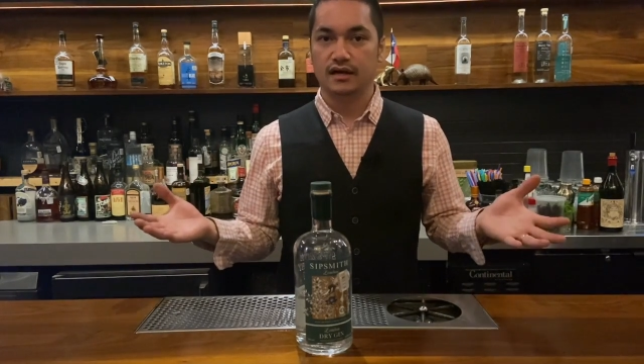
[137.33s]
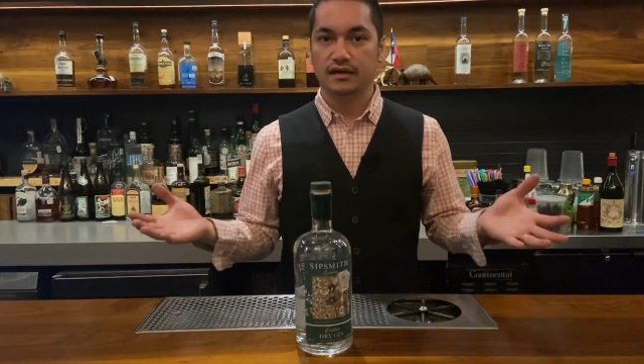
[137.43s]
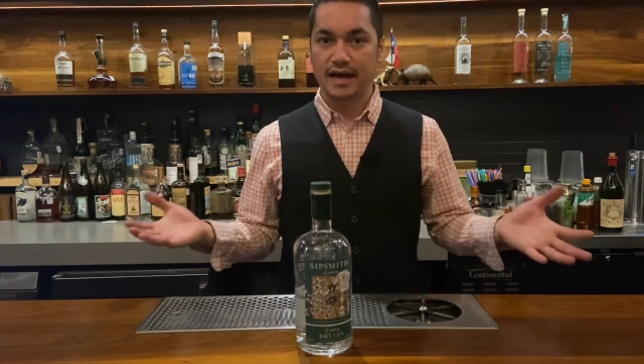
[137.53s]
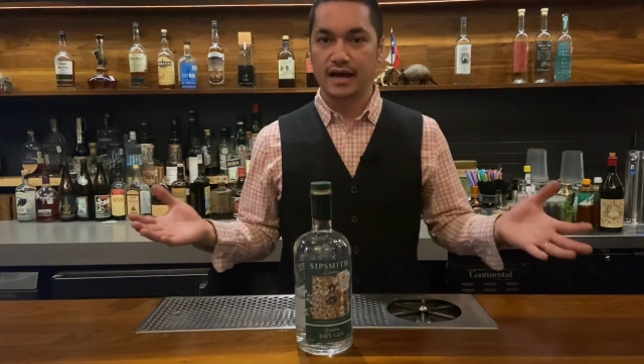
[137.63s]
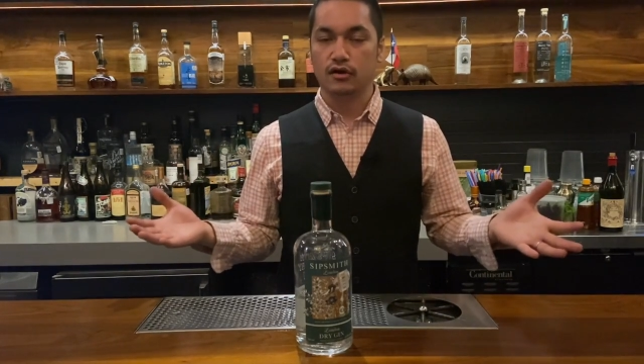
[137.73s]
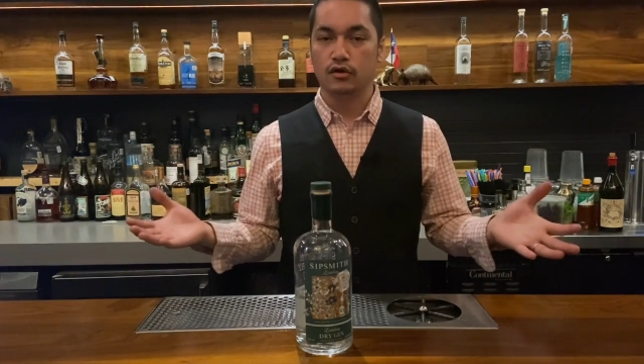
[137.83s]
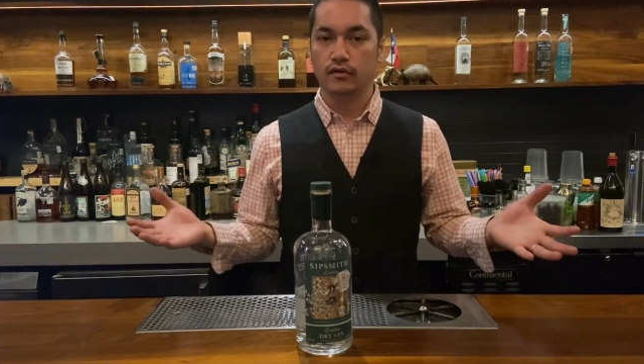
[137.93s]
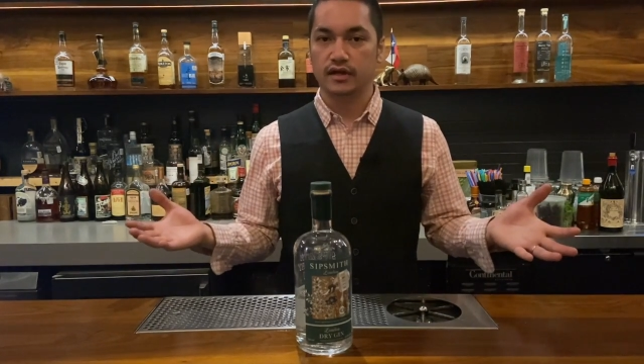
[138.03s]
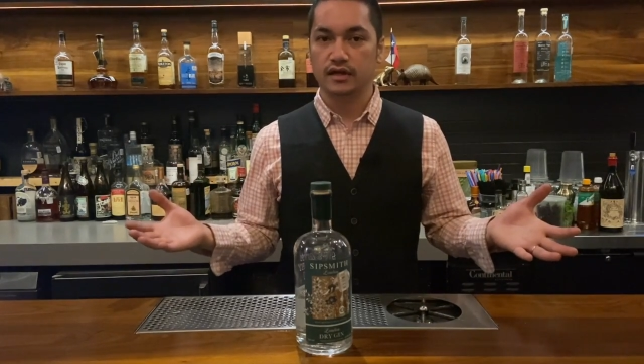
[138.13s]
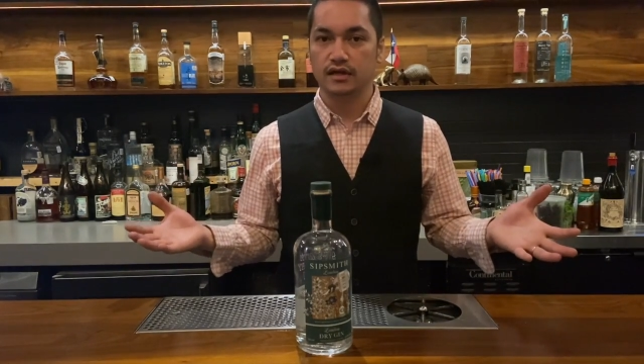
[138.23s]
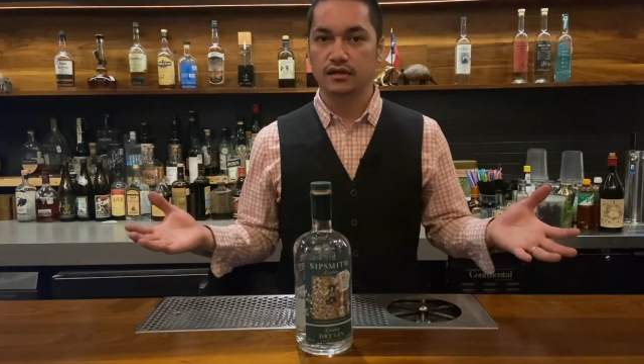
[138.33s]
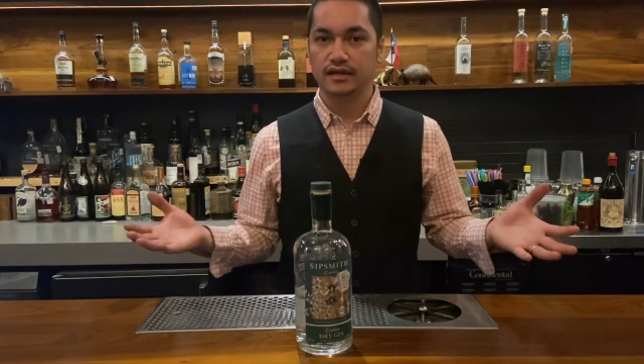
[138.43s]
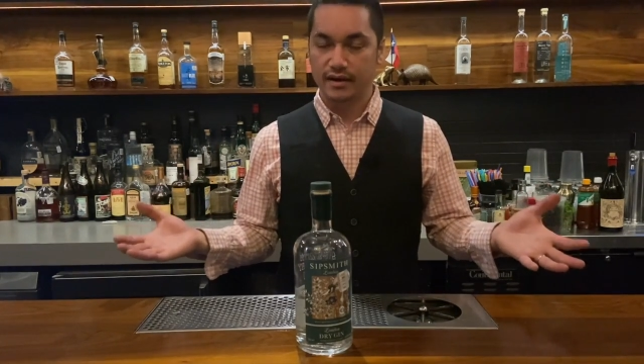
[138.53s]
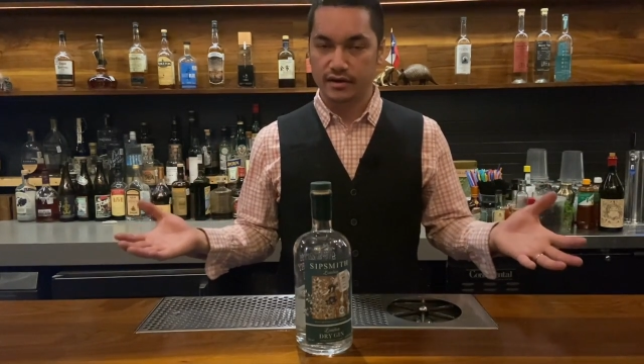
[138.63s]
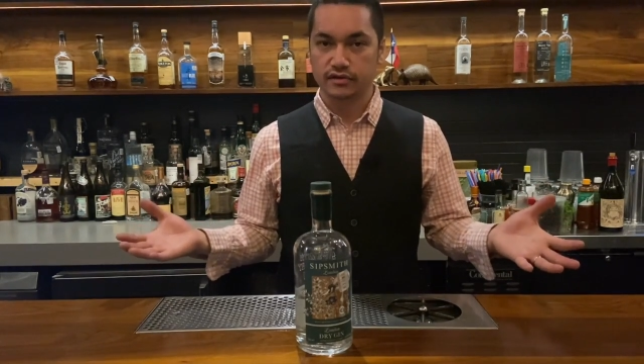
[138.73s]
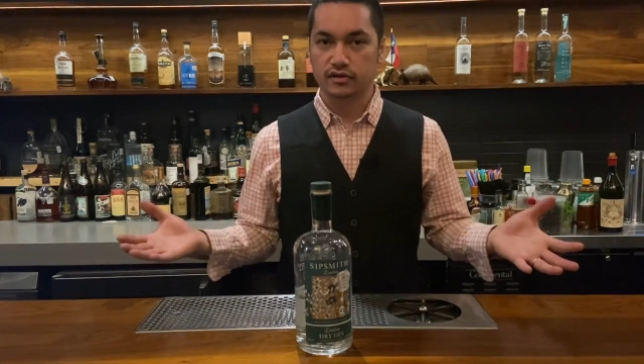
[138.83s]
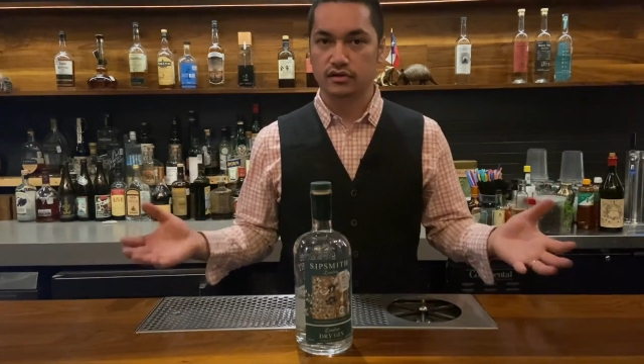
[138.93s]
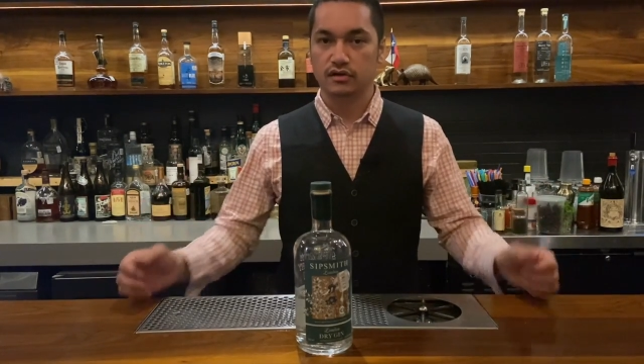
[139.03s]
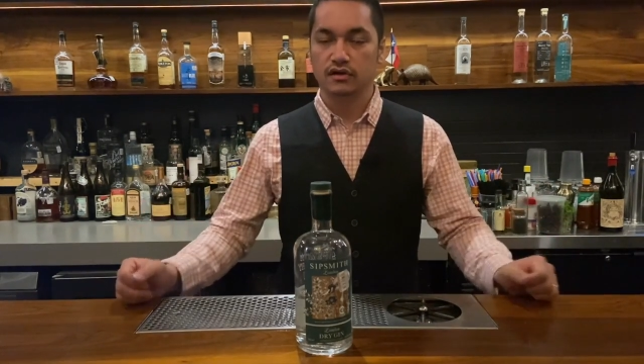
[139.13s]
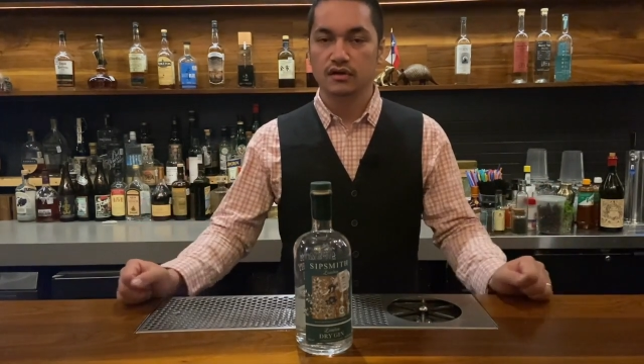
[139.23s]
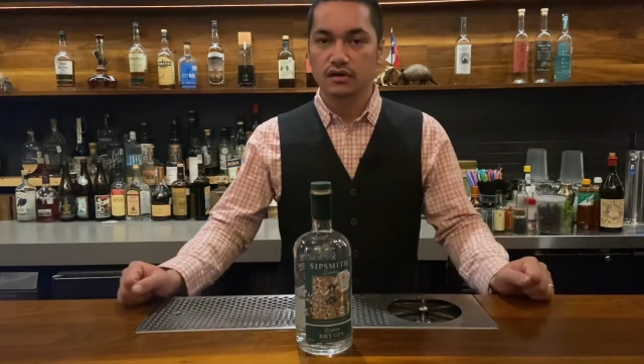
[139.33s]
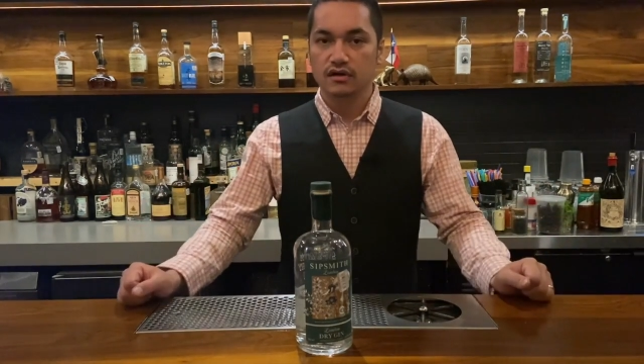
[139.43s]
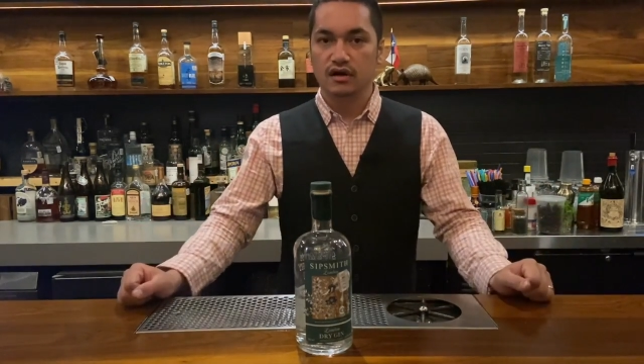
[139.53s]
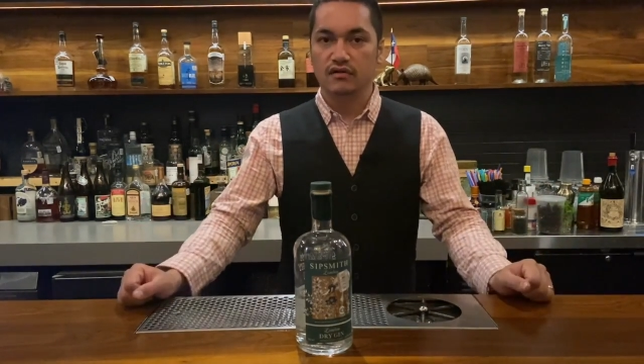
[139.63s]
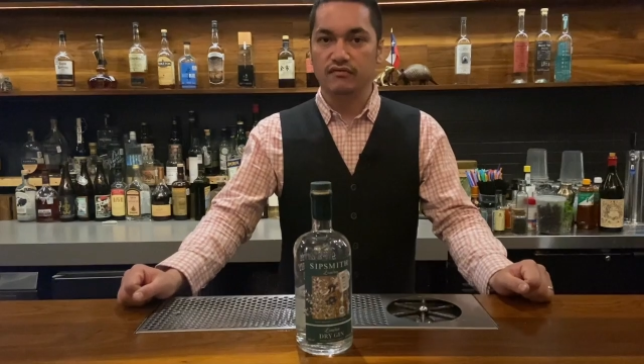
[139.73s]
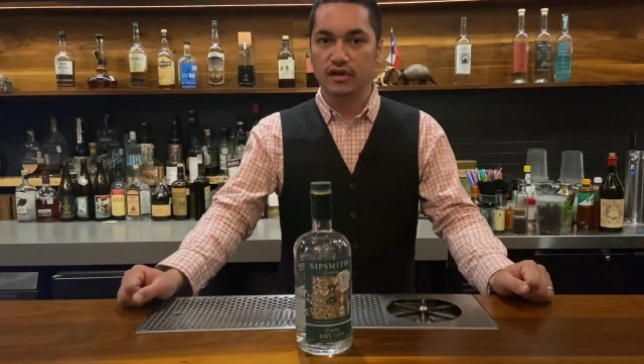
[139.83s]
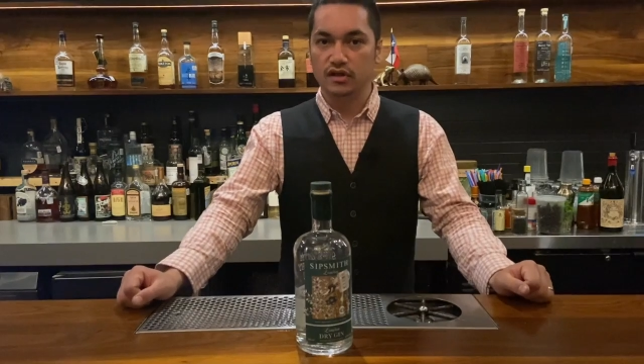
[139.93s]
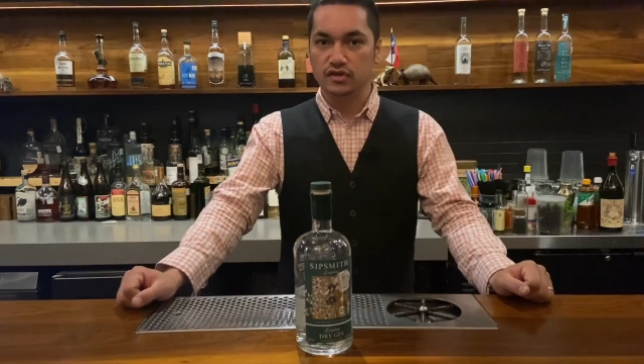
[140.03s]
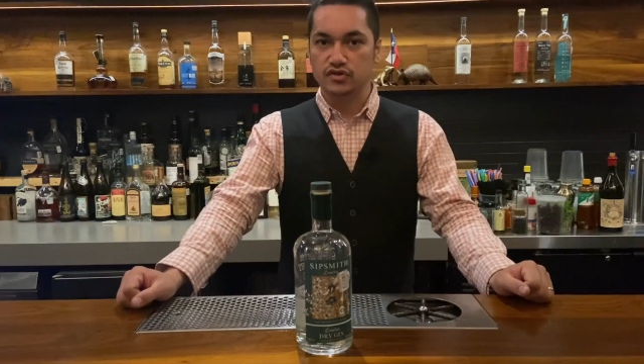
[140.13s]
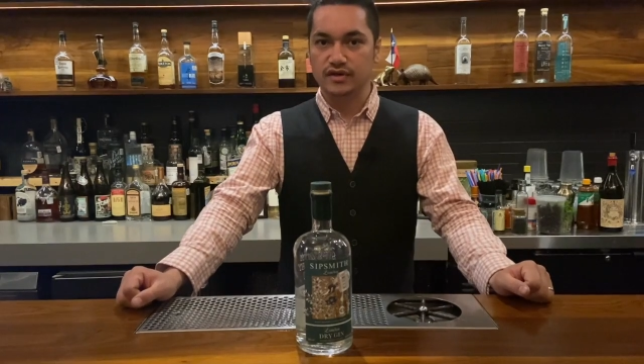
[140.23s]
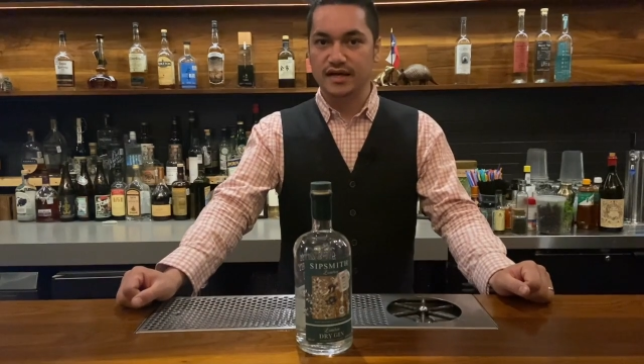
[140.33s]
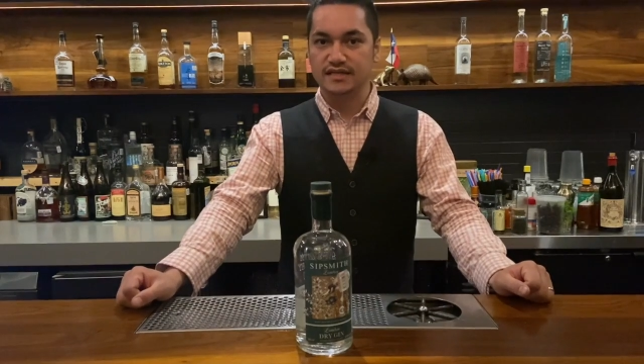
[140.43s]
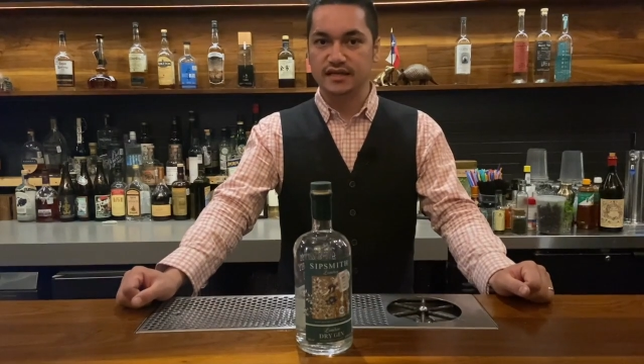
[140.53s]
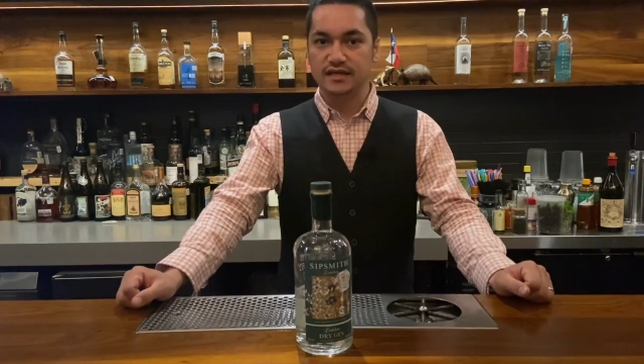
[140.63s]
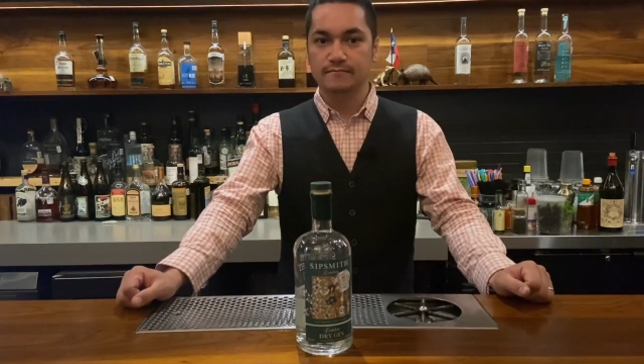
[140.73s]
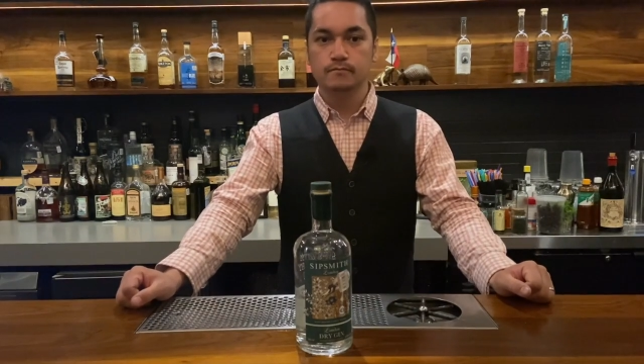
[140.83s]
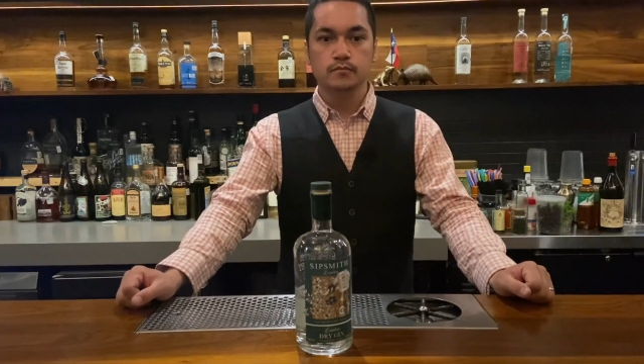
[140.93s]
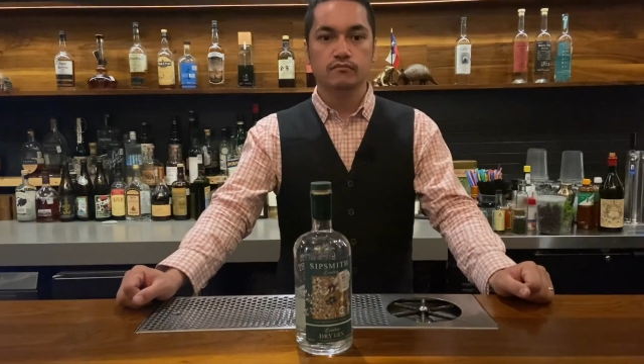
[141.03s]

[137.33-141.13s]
character of a London dry gin,